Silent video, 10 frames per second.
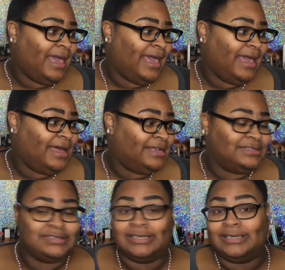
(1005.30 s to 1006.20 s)

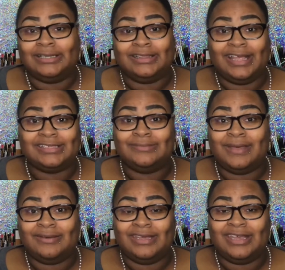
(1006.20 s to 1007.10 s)
And that's
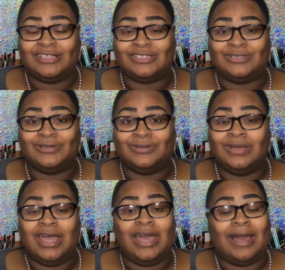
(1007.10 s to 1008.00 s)
about it. So
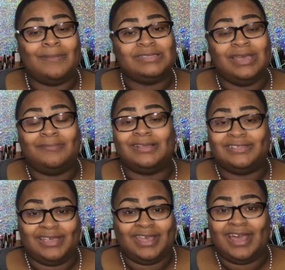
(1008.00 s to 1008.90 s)
I'm gonna take my
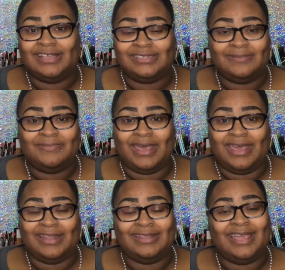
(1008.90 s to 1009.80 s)
sick ass to
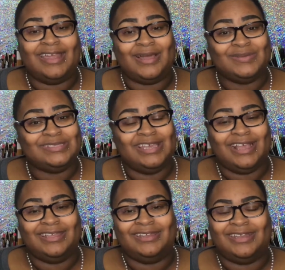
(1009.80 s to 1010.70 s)
bed, and I will see
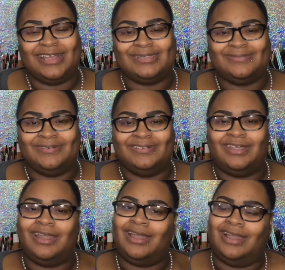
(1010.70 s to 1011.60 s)
y'all in the next one.
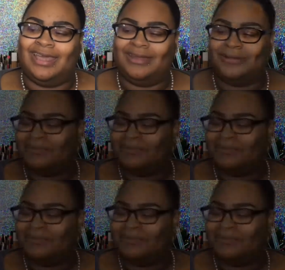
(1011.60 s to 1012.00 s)
Later.